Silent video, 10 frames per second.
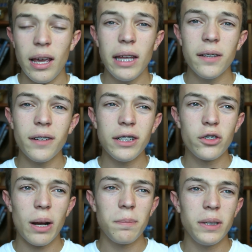And whenever I
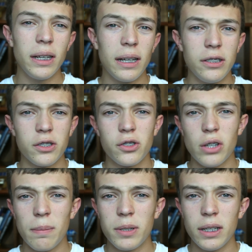dropped it, I just
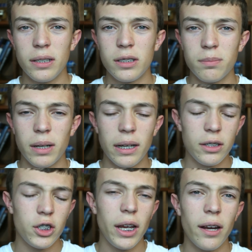dropped it into my
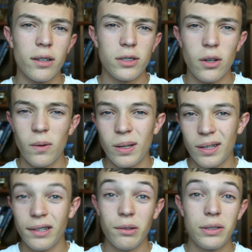chair, so
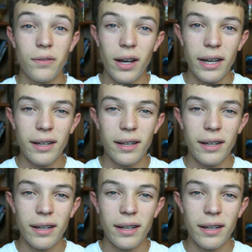it was fine.